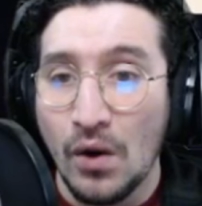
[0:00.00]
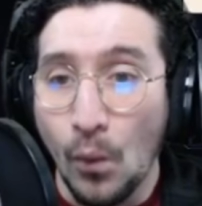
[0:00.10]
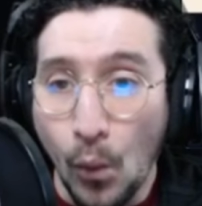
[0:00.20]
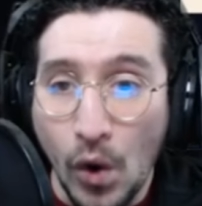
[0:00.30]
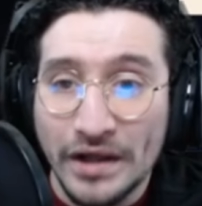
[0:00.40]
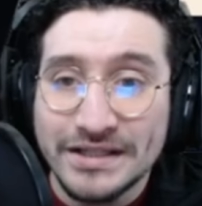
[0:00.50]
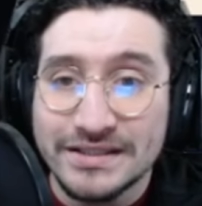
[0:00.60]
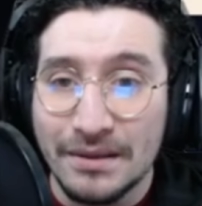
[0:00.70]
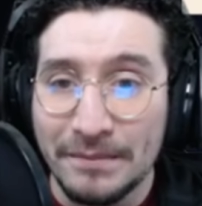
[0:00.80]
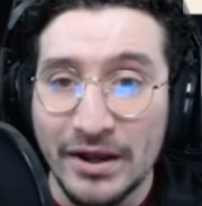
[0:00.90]
Once
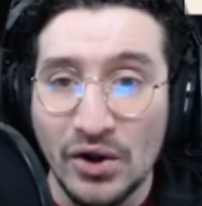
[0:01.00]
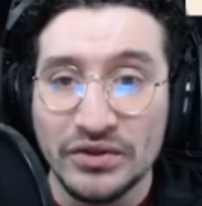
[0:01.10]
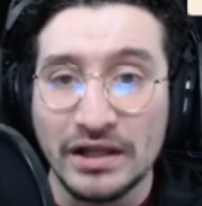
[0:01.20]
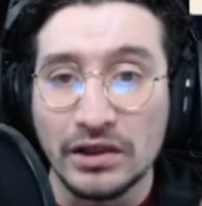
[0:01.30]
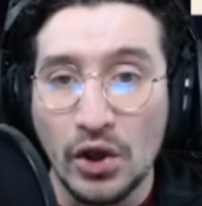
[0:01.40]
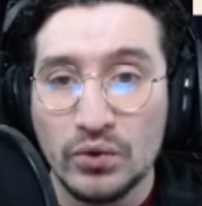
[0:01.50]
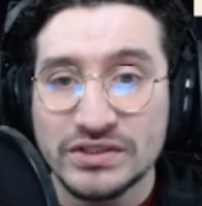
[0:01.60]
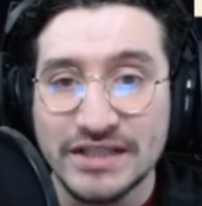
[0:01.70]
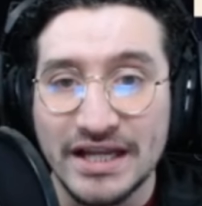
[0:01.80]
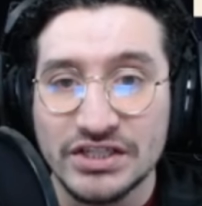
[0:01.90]
the build and load
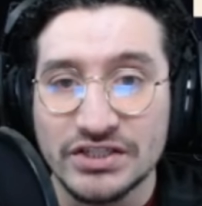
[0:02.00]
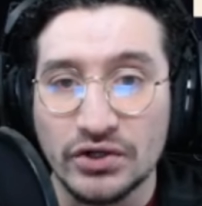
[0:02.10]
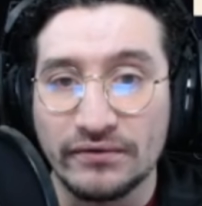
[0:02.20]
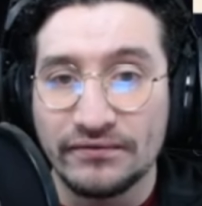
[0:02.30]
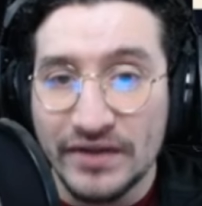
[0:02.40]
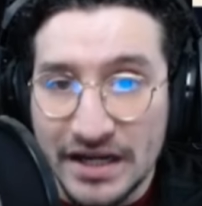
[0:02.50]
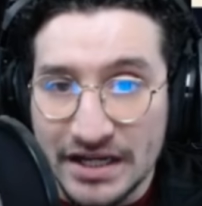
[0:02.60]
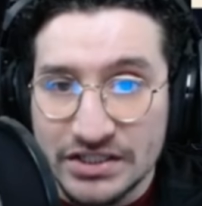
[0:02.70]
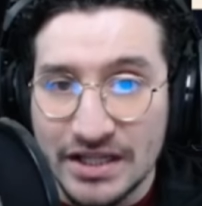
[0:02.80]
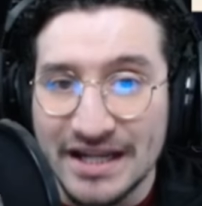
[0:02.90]
stages are
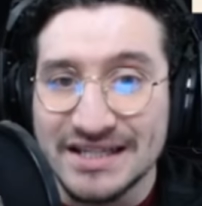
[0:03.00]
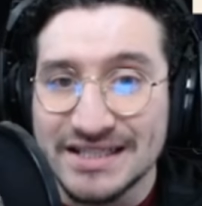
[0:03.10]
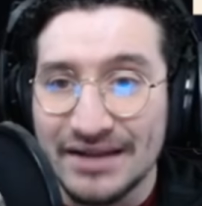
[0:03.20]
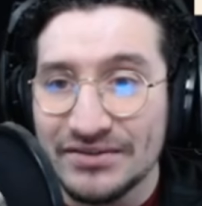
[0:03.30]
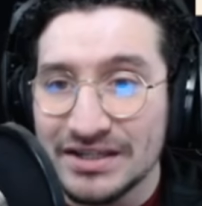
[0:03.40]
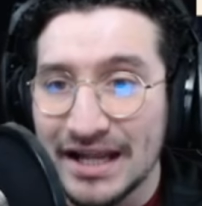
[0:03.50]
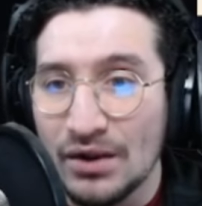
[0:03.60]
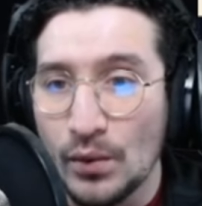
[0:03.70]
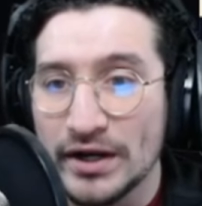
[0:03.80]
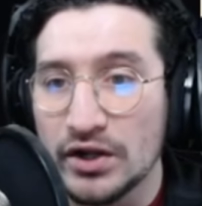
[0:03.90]
finished, a 7-day
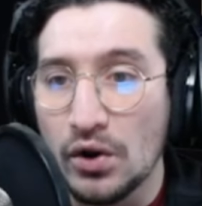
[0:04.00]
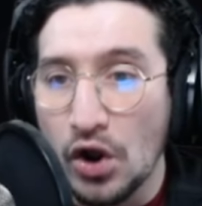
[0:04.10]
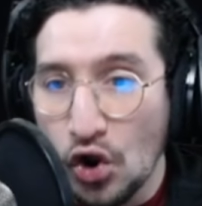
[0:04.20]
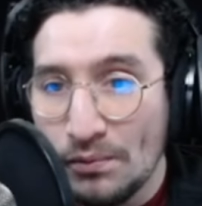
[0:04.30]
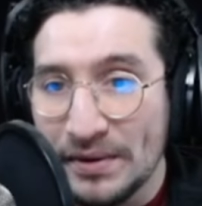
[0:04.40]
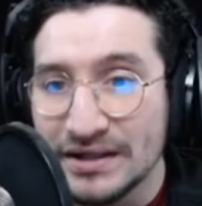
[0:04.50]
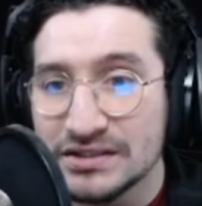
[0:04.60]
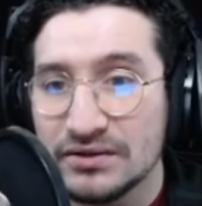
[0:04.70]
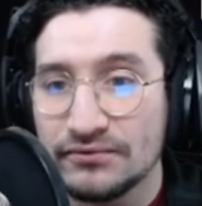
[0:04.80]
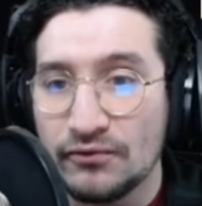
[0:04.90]
window
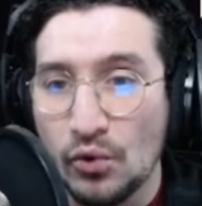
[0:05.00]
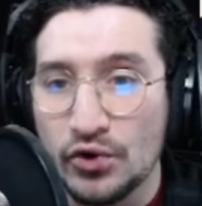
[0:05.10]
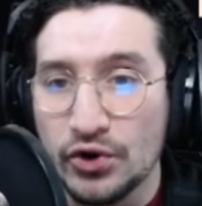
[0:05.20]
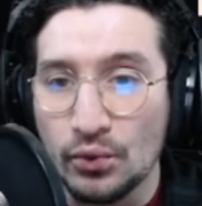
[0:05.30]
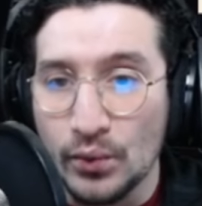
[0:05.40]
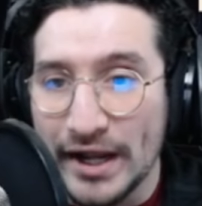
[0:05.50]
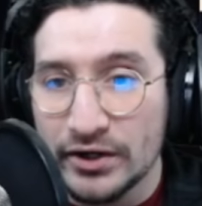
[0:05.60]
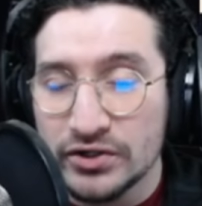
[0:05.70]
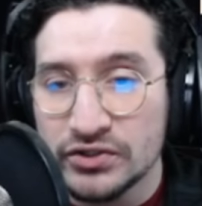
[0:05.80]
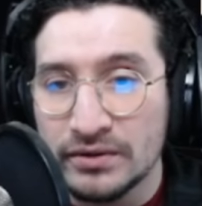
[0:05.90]
opens for your
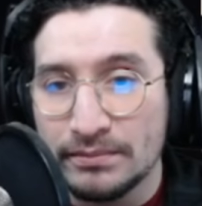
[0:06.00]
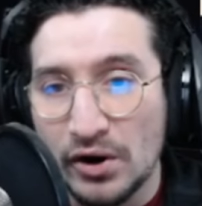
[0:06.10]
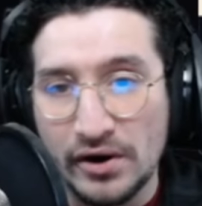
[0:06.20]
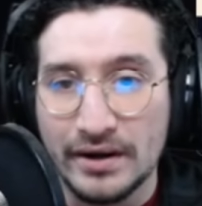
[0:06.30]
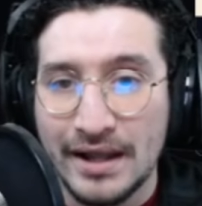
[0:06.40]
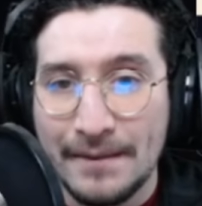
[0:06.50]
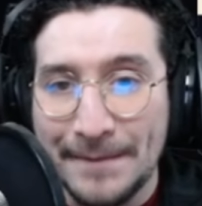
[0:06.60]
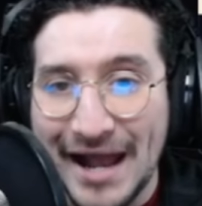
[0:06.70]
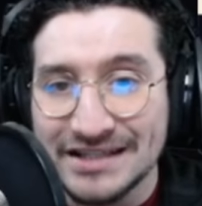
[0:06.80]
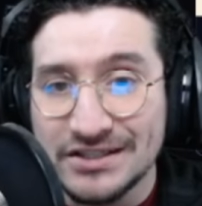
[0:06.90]
Raider to depart,
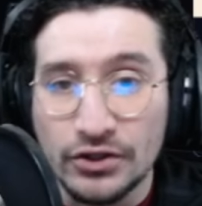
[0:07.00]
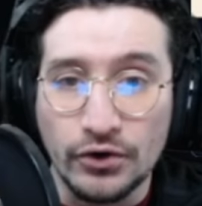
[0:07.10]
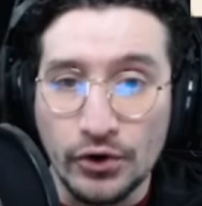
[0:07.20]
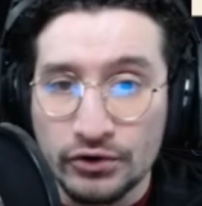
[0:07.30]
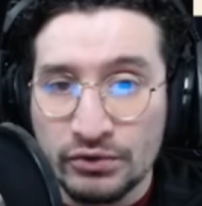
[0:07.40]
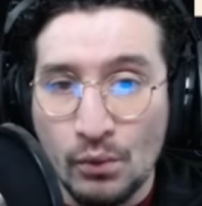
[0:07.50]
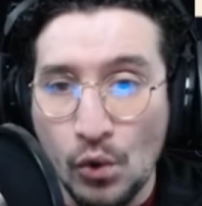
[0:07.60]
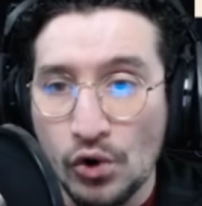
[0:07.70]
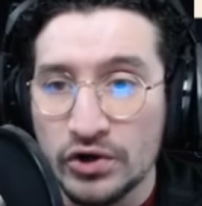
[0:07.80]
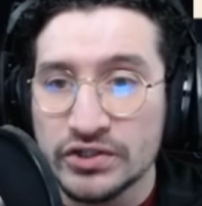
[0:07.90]
passing their earned
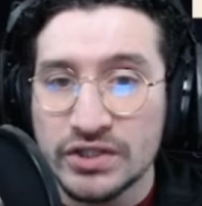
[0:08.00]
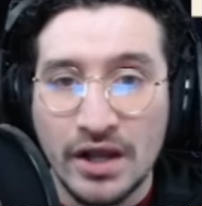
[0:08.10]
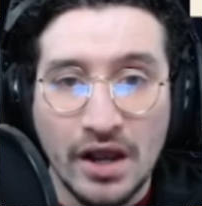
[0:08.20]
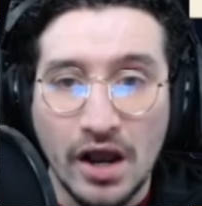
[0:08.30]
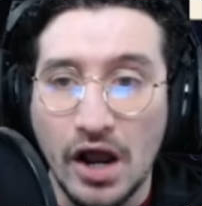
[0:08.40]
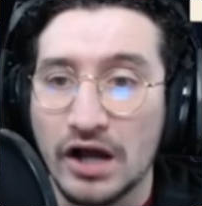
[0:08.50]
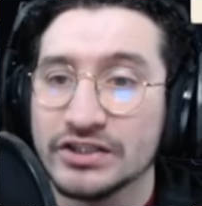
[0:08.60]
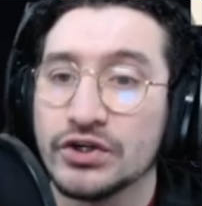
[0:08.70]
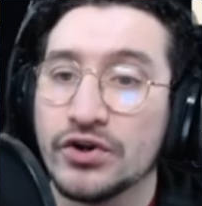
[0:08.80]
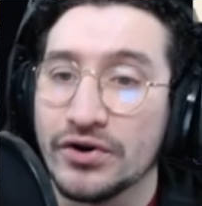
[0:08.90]
rewards
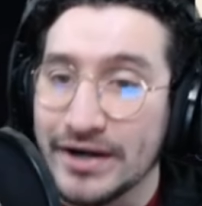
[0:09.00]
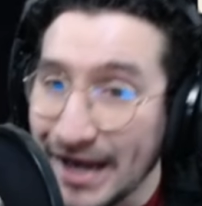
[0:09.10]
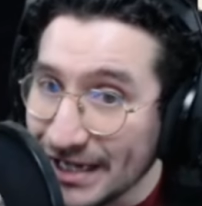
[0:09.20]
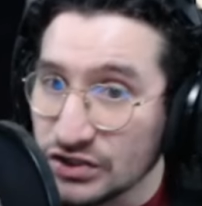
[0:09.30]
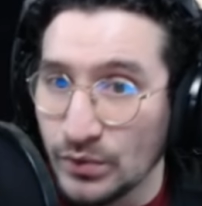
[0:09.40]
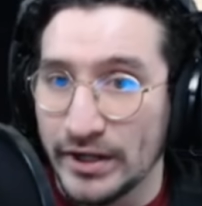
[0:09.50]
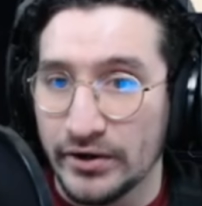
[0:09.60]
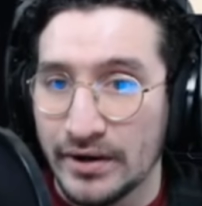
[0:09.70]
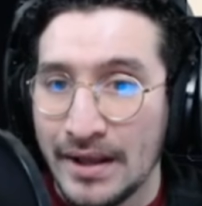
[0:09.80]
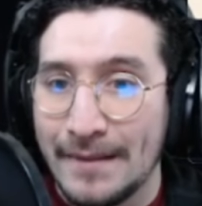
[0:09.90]
onto your next
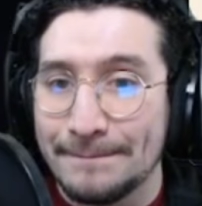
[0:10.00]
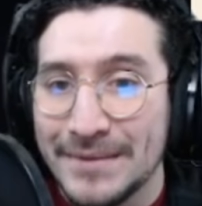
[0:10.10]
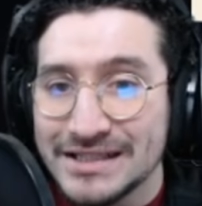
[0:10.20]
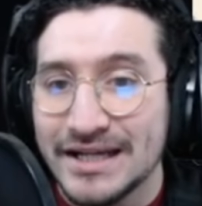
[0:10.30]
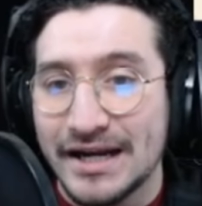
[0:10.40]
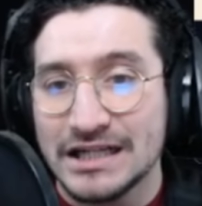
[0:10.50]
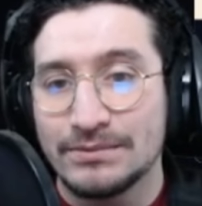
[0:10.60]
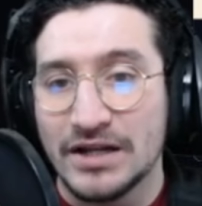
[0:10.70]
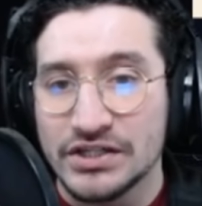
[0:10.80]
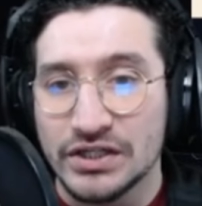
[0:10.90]
Raider. Missing an
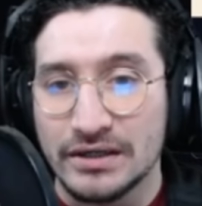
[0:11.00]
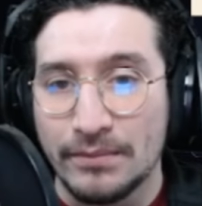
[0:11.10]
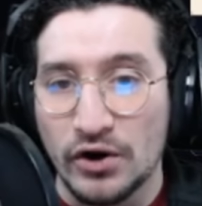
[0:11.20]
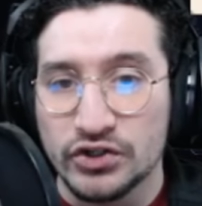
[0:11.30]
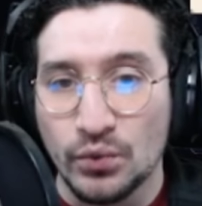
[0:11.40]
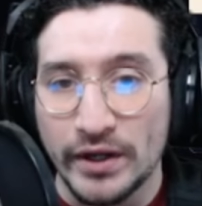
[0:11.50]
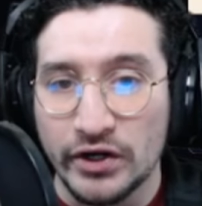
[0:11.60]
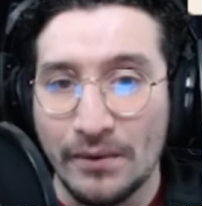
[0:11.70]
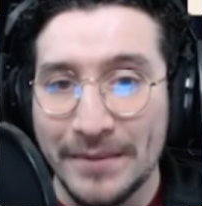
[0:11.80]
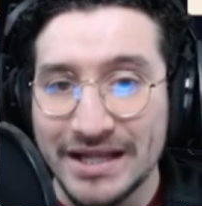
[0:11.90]
expedition departure
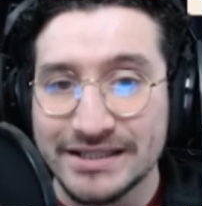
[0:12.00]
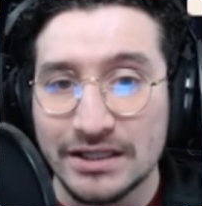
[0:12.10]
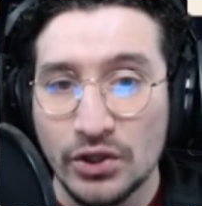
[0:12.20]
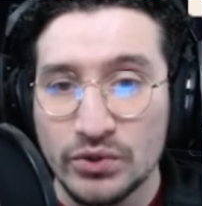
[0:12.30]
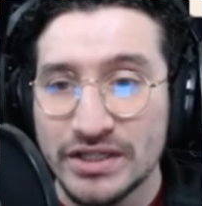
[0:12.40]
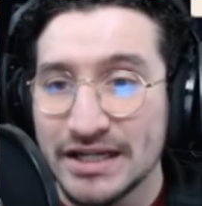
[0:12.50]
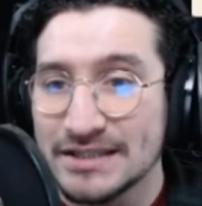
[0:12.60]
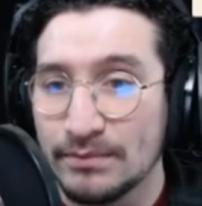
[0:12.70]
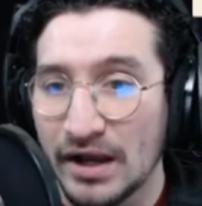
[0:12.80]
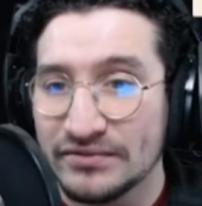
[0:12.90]
window means losing
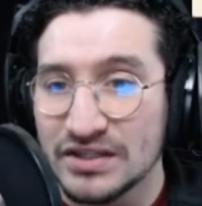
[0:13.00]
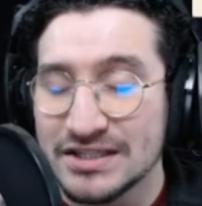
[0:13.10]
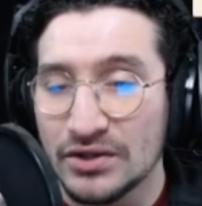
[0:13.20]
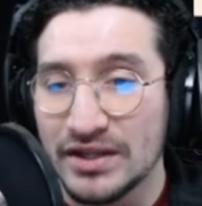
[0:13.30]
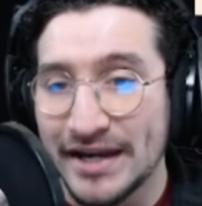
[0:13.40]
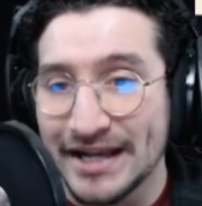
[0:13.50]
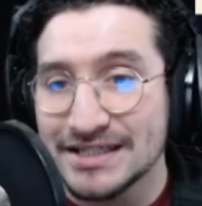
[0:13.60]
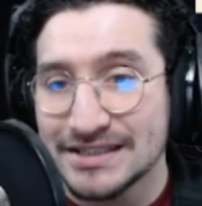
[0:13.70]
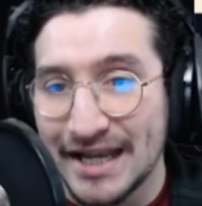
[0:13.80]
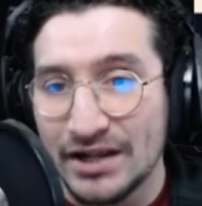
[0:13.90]
its buffs until the
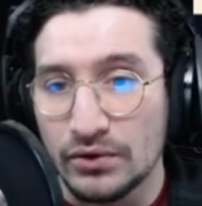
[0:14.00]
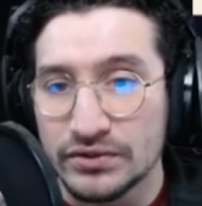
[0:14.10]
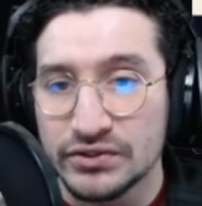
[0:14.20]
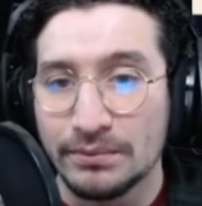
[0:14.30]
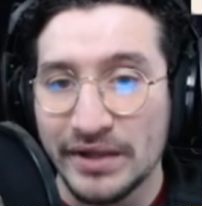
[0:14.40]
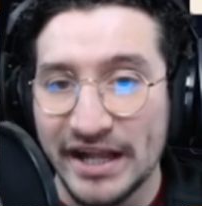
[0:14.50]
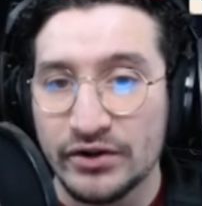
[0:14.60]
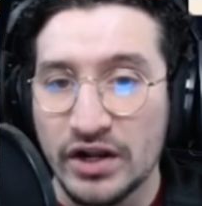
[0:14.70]
next cycle, so plan